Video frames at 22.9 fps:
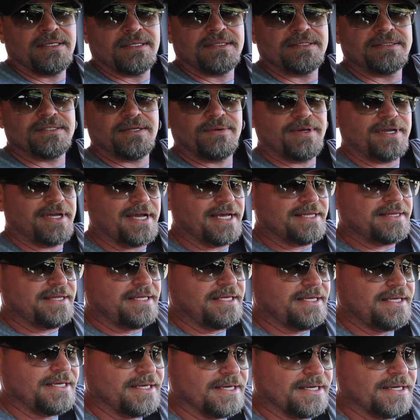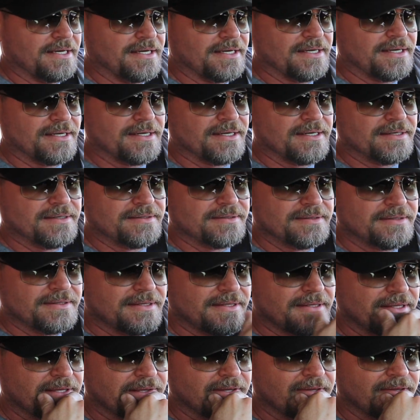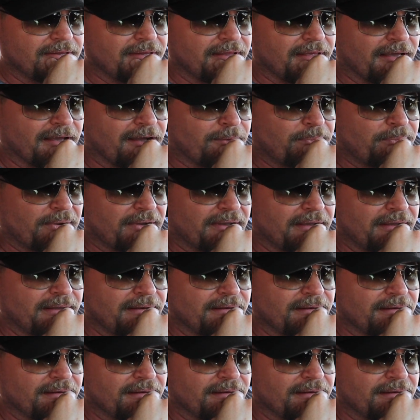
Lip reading: So we got the Alpine